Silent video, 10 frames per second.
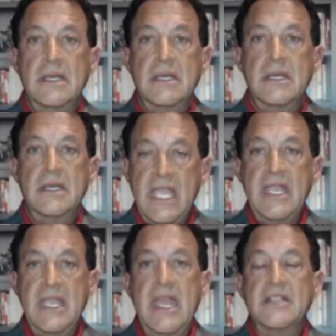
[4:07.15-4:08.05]
And
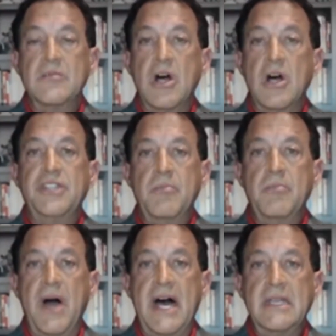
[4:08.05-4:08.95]
we, as a
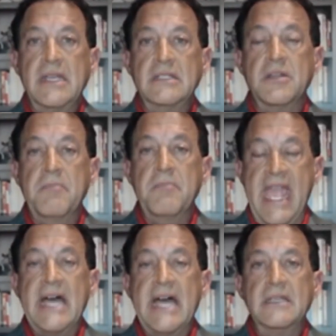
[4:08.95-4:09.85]
melting pot,
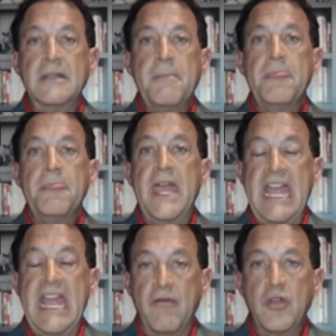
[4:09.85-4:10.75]
demand
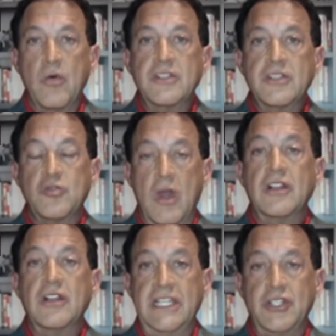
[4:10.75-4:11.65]
that everyone
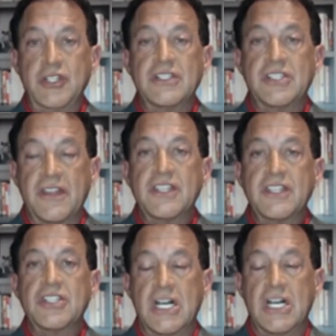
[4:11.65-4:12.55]
swear allegiance to
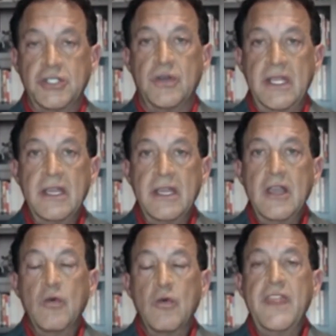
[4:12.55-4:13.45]
this country
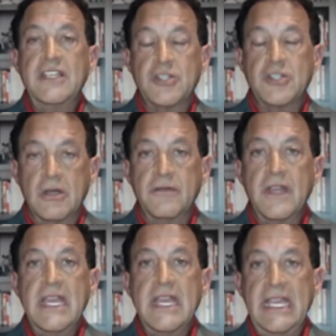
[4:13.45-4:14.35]
when they
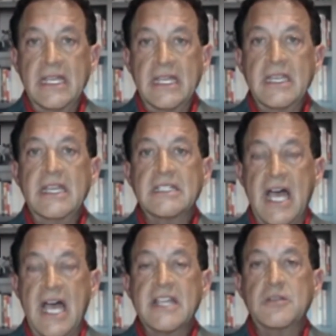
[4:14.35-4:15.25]
serve in
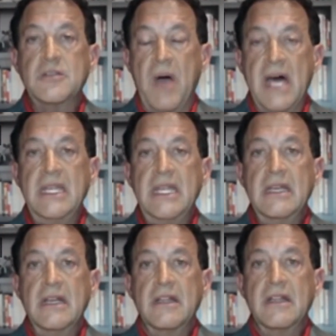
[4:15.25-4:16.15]
its highest body,